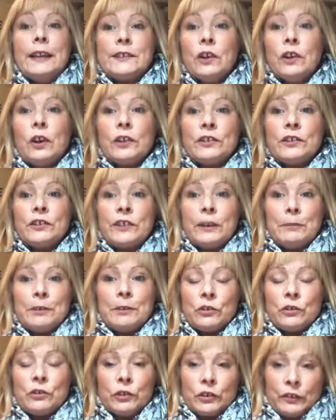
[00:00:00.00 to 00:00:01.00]
not a debit
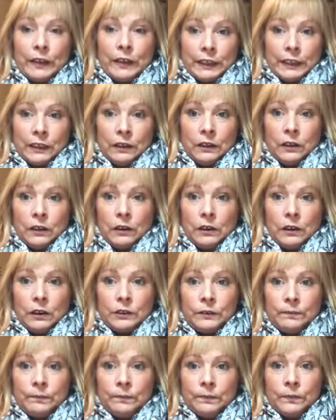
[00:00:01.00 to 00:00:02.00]
or a credit card
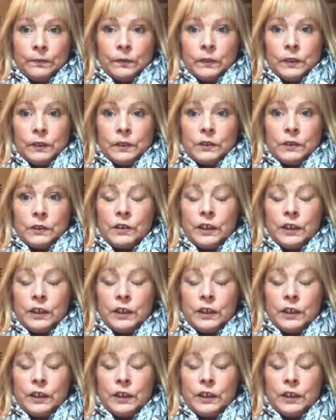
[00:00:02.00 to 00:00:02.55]
yeah you load so